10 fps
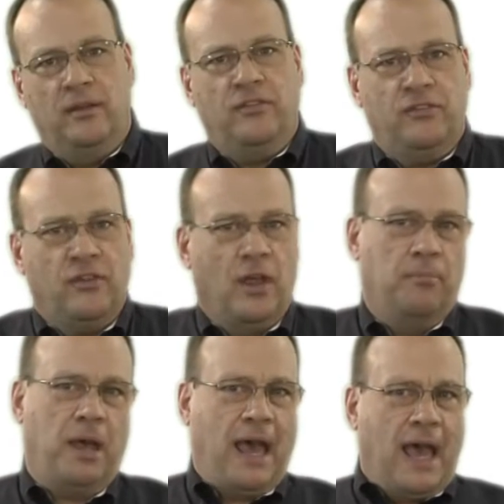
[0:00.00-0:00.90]
This
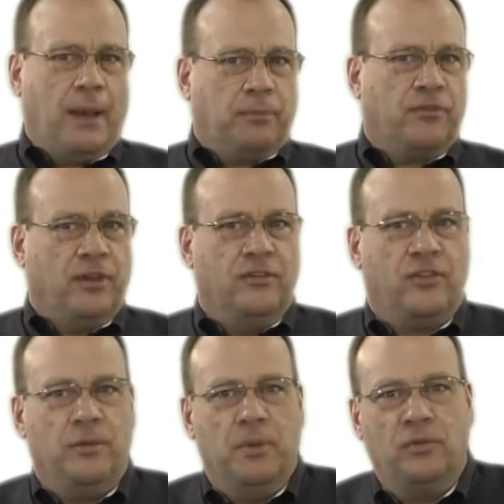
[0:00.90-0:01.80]
perhaps
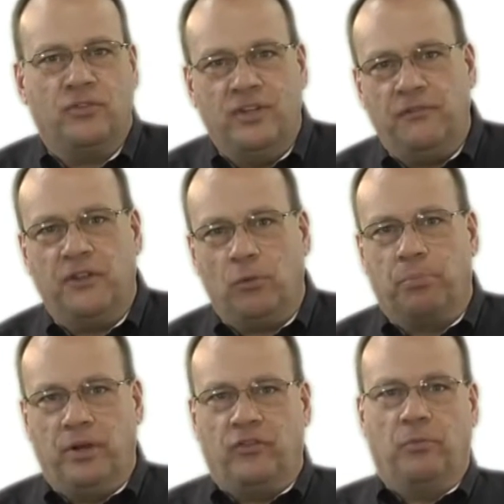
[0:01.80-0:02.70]
is the most
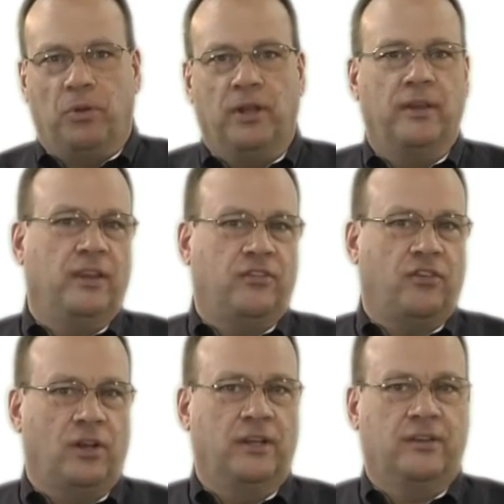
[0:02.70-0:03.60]
difficult principle in the
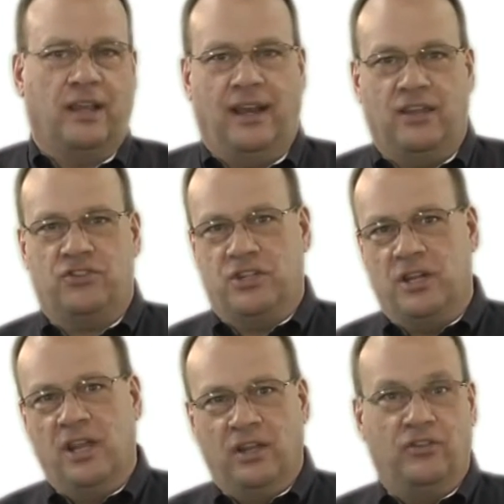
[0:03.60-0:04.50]
SOLID
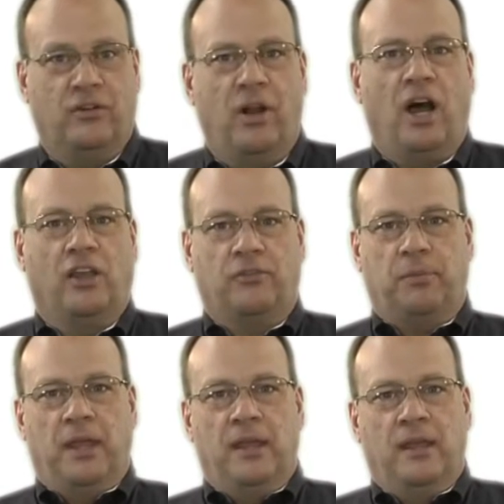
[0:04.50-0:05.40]
collection to
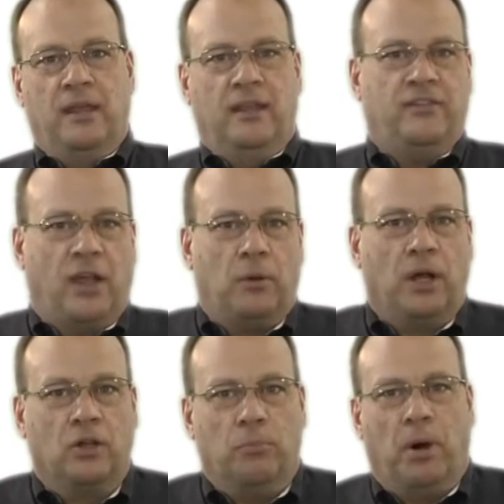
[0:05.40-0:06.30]
grasp. Here's how
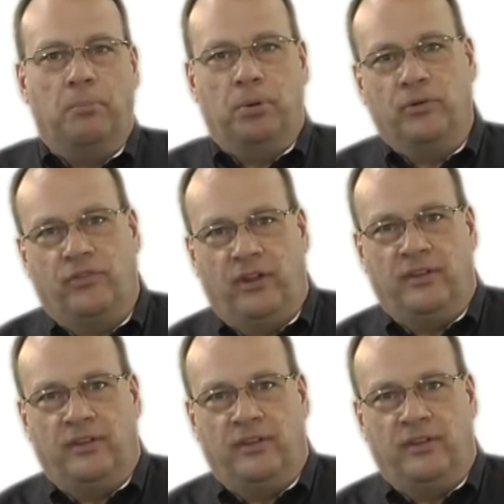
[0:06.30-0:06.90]
Uncle Bob puts